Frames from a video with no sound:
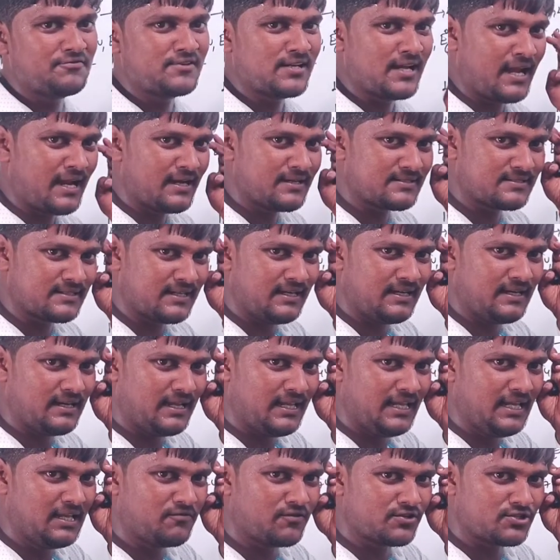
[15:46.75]
hand side
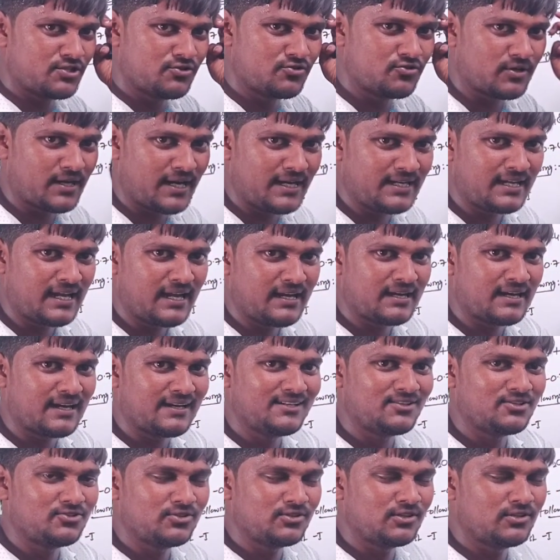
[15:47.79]
equation to right hand,
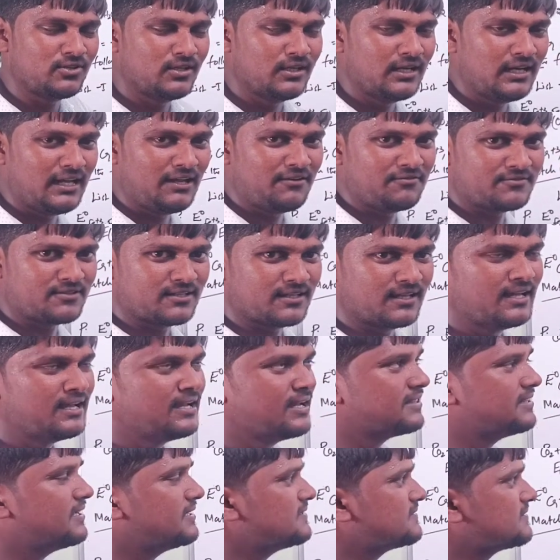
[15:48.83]
right to left,
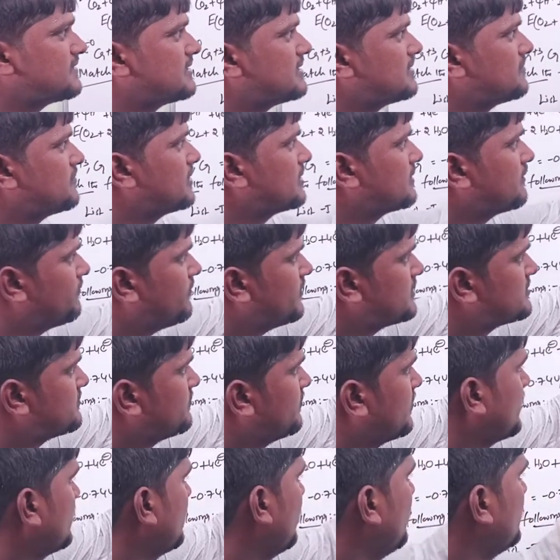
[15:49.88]
that is nothing but the first
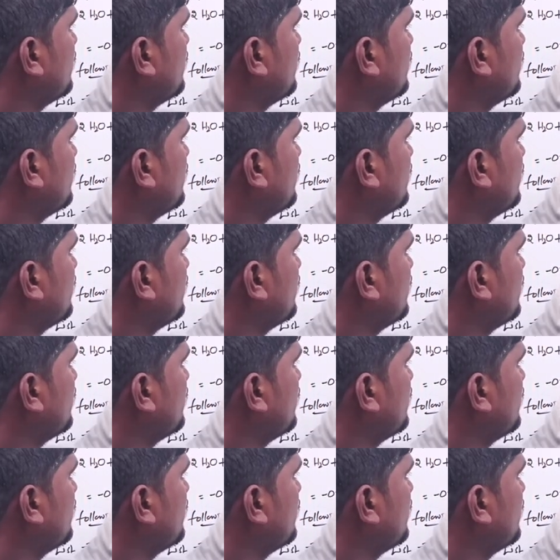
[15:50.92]
one.